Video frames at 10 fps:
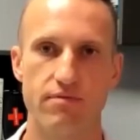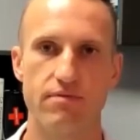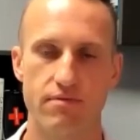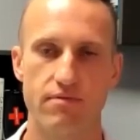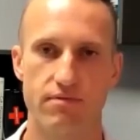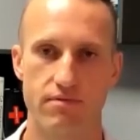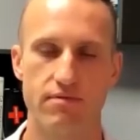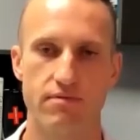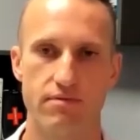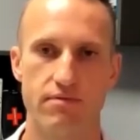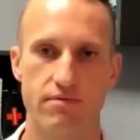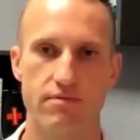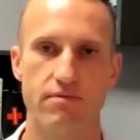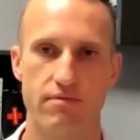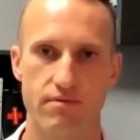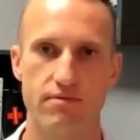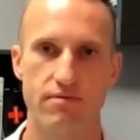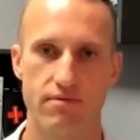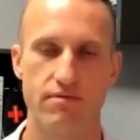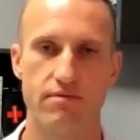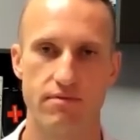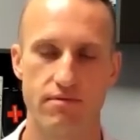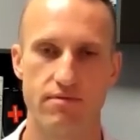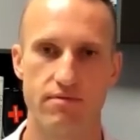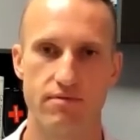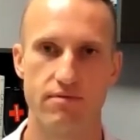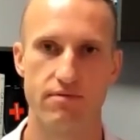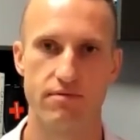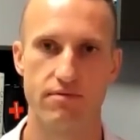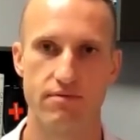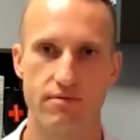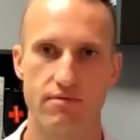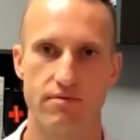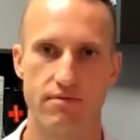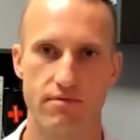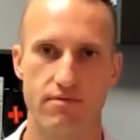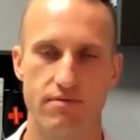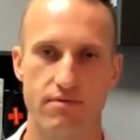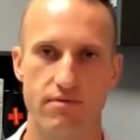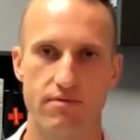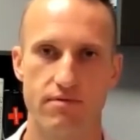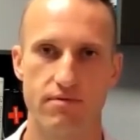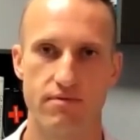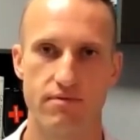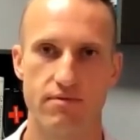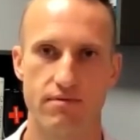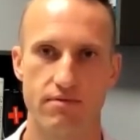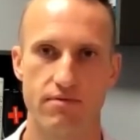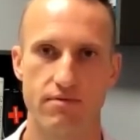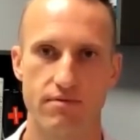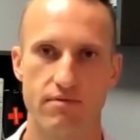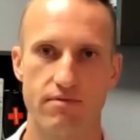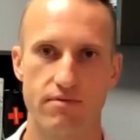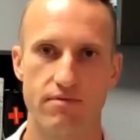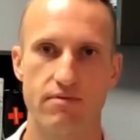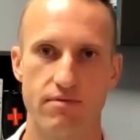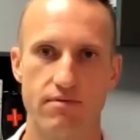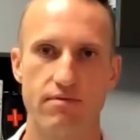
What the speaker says: This person isn't speaking.